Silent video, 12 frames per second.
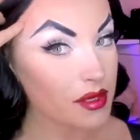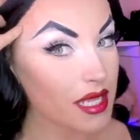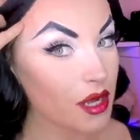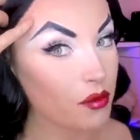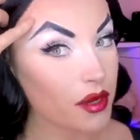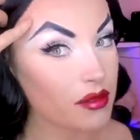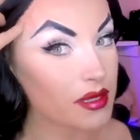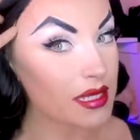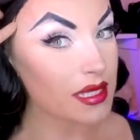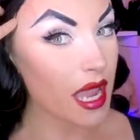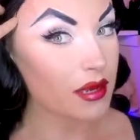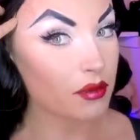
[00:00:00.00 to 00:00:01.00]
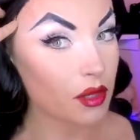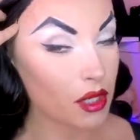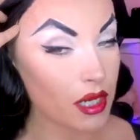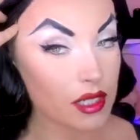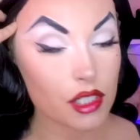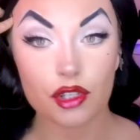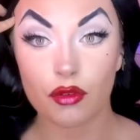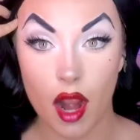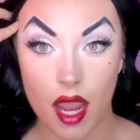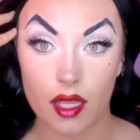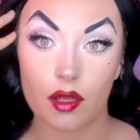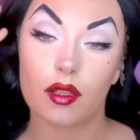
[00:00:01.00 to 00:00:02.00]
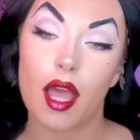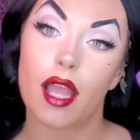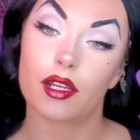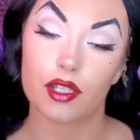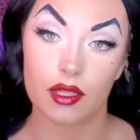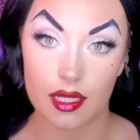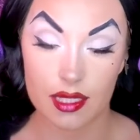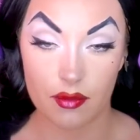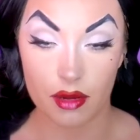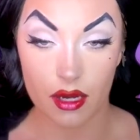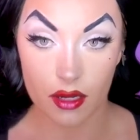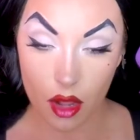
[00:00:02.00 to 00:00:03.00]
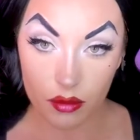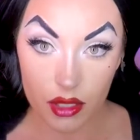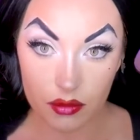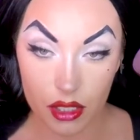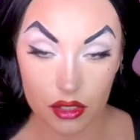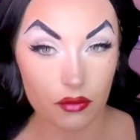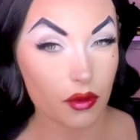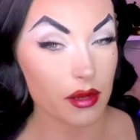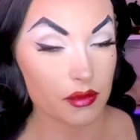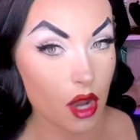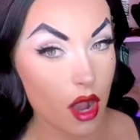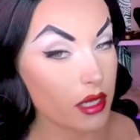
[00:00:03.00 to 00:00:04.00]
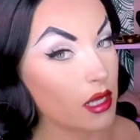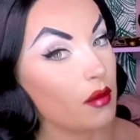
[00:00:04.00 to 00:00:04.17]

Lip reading: it's like a weird sideburn triangle action that's happening here. I'll put a picture of what I'm talking